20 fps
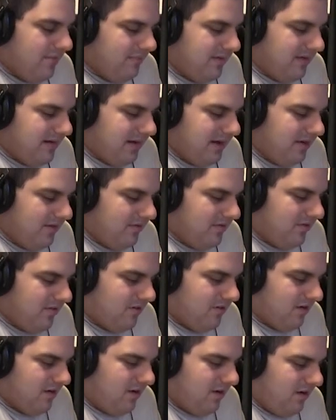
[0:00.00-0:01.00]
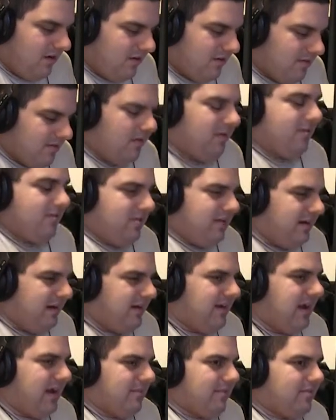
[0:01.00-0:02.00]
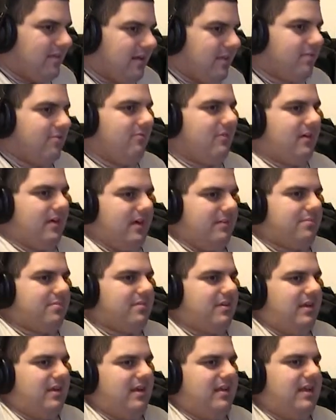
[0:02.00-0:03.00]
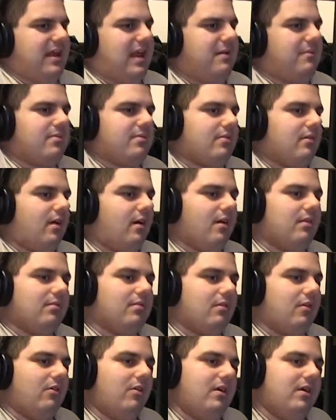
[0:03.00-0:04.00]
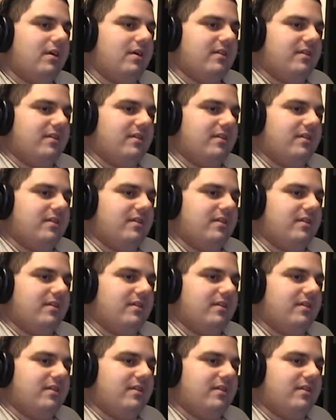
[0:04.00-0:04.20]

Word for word: I mean, I don't know. Oh, Sydney Davis, that's the one. Yep, Sydney Davis also.